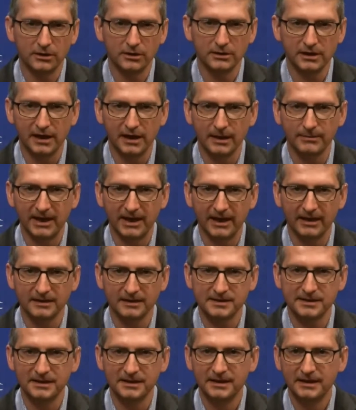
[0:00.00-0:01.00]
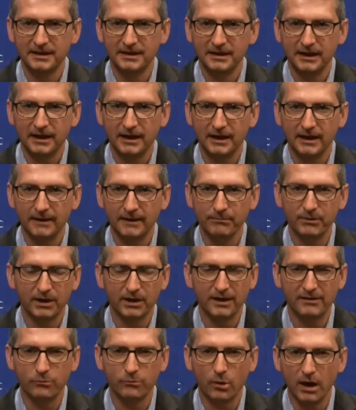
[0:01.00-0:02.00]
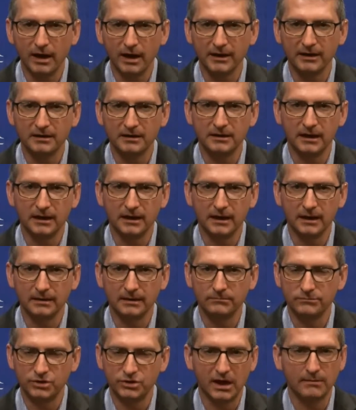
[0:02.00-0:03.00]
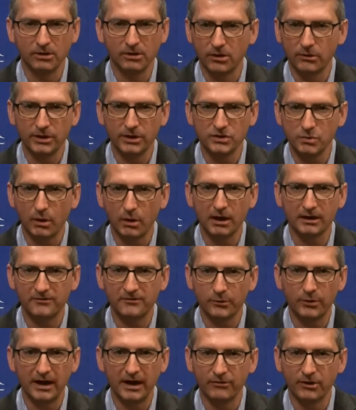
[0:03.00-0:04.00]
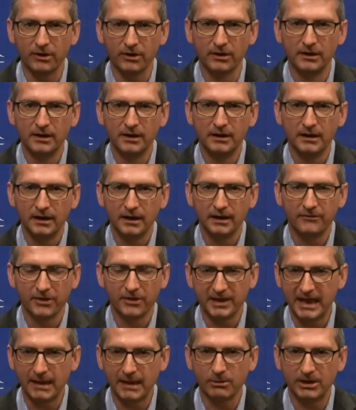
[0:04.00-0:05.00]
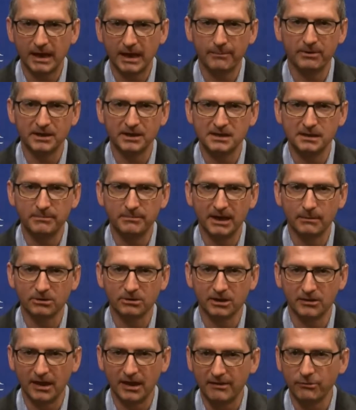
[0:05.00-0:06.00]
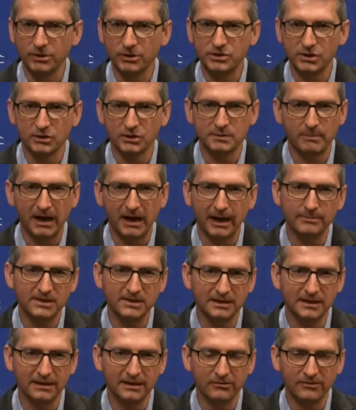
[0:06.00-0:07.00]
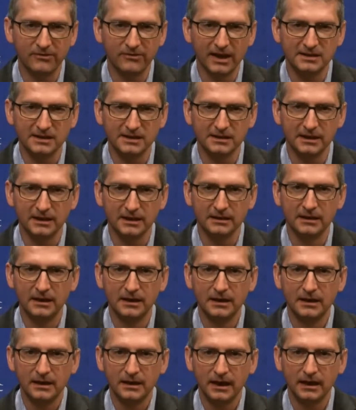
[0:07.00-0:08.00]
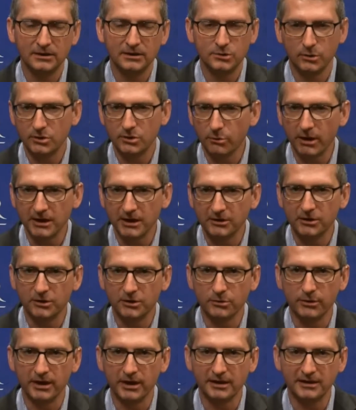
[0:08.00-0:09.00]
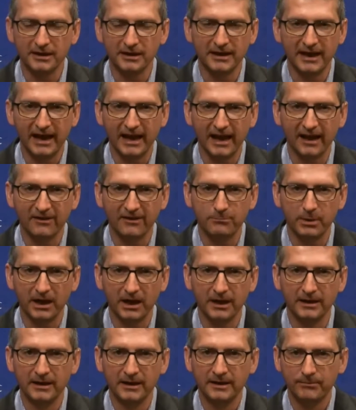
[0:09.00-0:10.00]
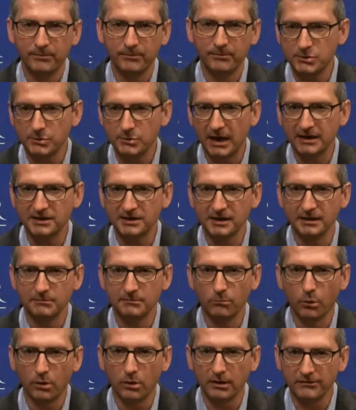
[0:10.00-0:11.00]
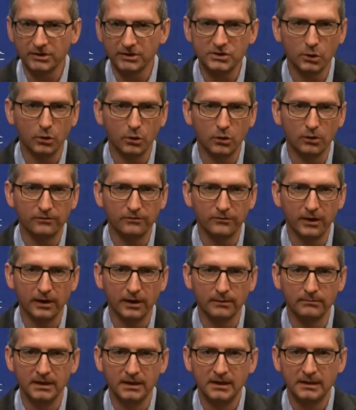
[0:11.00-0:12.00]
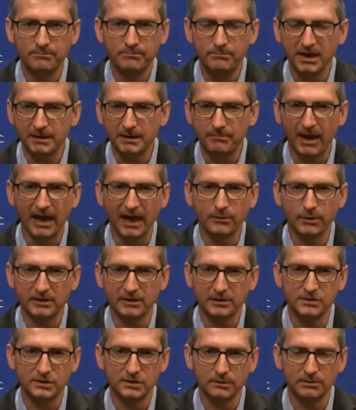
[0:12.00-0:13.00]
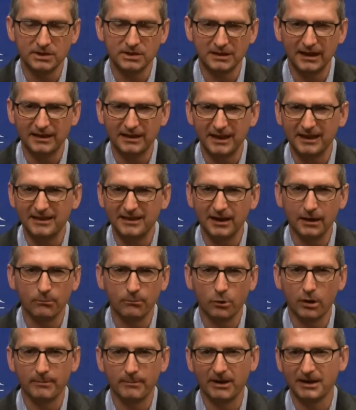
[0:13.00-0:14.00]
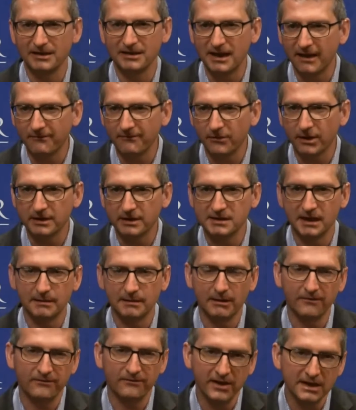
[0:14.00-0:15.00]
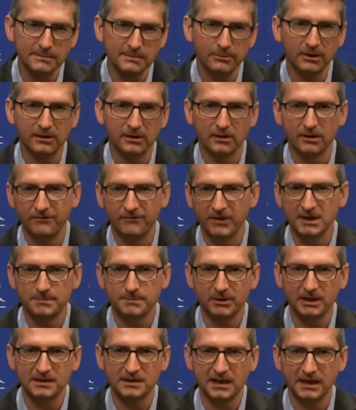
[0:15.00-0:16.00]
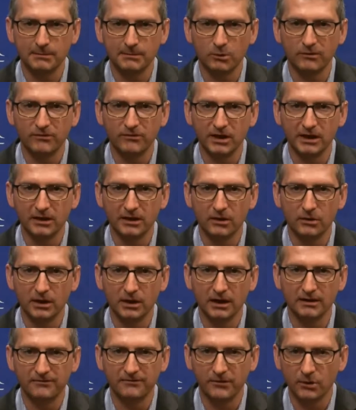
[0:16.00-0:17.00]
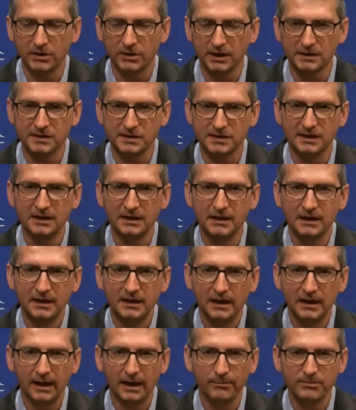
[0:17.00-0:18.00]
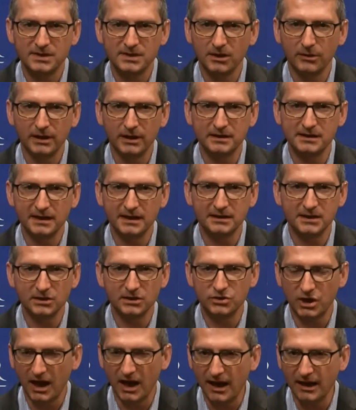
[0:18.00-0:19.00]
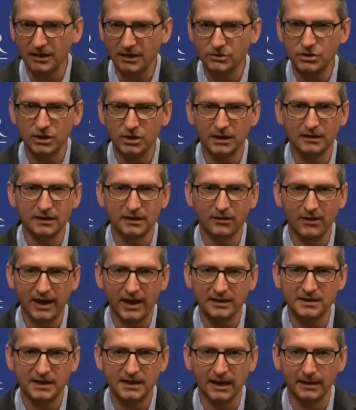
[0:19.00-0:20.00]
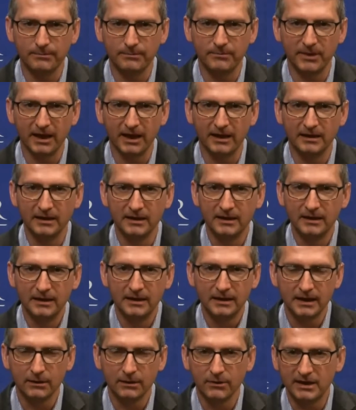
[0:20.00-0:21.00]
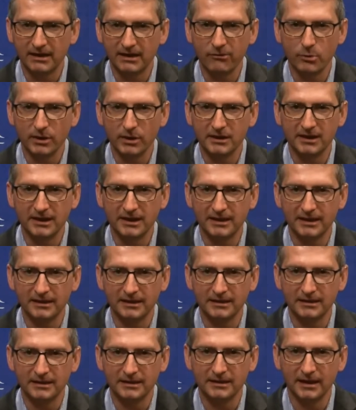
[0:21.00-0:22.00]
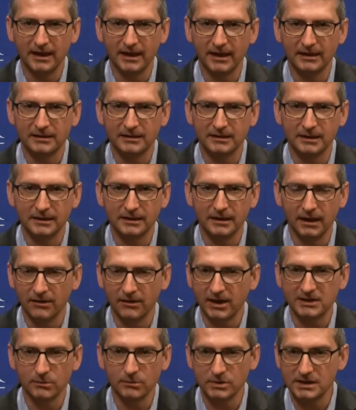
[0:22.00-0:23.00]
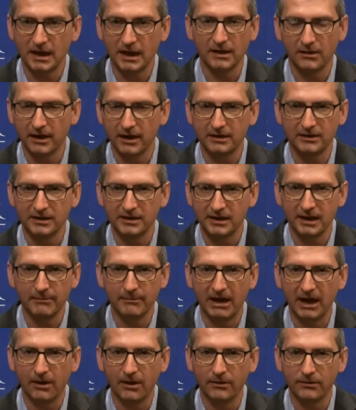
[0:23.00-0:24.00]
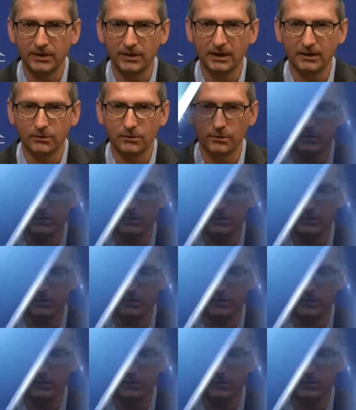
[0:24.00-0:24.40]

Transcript: Charter, Comcast, um, you know, they've wanted, um, John Malone has wanted forever uh, for the cable companies to be able to leverage those pipes that they've invested in uh, to a greater degree than they have by extracting more of a toll from big bandwidth consumers. And I think they're more about Netflix than about Facebook, although Facebook is getting more video uh, focused. Um, so it's, it's a change in the landscape that, you know, with everyone thinking that the election was not likely to come out, you